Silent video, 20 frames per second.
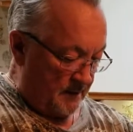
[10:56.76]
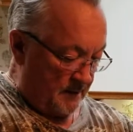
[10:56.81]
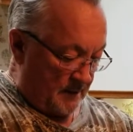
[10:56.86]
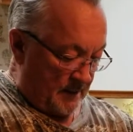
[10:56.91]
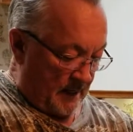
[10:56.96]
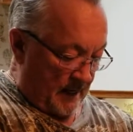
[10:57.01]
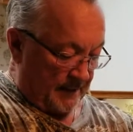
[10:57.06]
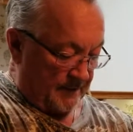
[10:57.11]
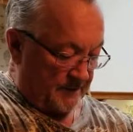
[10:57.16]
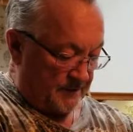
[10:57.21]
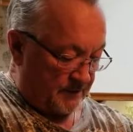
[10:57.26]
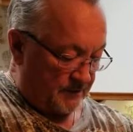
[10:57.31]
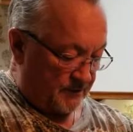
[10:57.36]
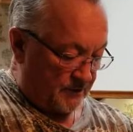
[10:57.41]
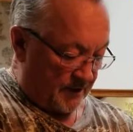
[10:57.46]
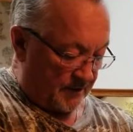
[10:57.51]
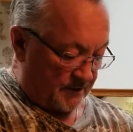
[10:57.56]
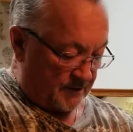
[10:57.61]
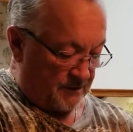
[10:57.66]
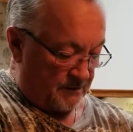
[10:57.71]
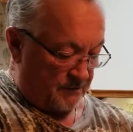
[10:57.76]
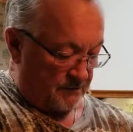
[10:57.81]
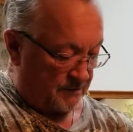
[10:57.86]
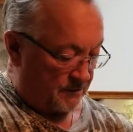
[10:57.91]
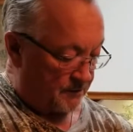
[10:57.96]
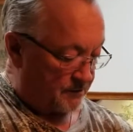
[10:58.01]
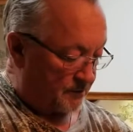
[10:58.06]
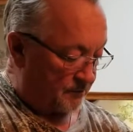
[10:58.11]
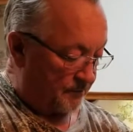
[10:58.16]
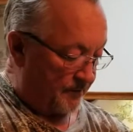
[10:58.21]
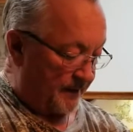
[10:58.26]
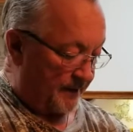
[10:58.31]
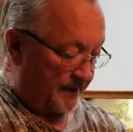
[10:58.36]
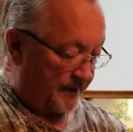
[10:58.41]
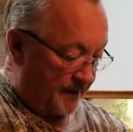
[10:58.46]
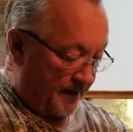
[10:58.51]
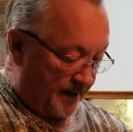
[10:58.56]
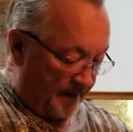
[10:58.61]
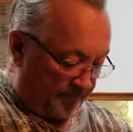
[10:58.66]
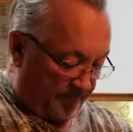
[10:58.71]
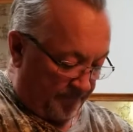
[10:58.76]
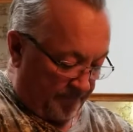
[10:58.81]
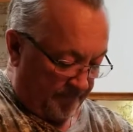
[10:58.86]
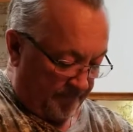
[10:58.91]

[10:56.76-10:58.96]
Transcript: I suggest use a serrated knife.